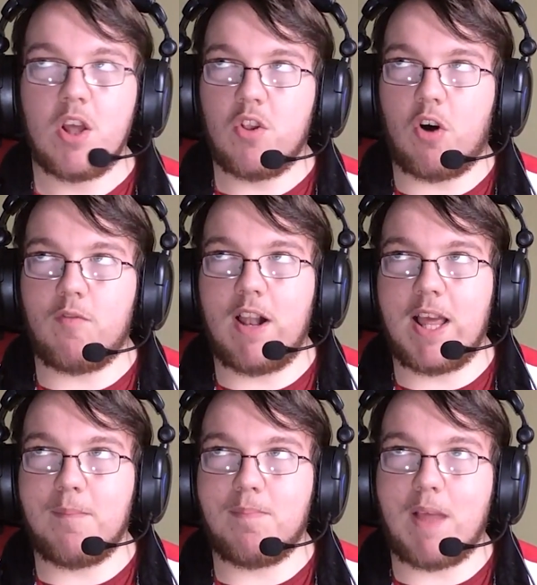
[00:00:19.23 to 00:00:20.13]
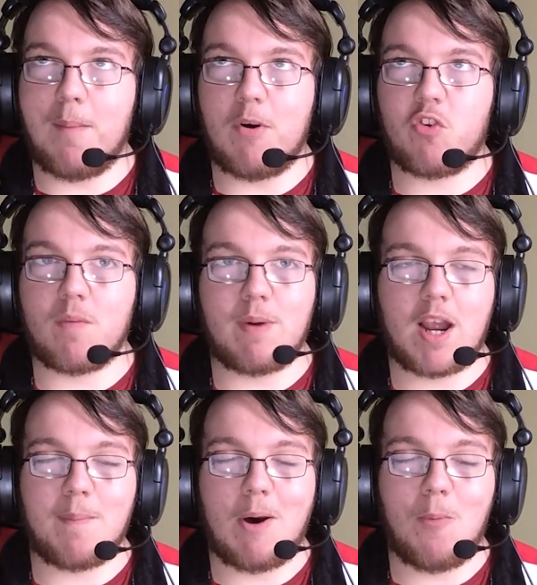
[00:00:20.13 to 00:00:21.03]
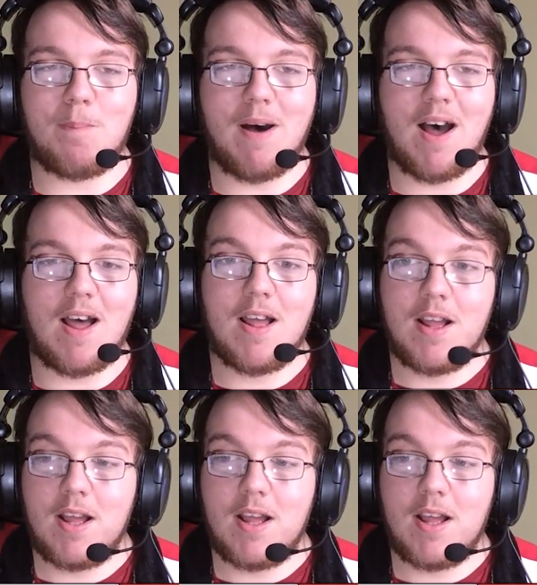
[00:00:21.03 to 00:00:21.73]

Not really that much to brag about, but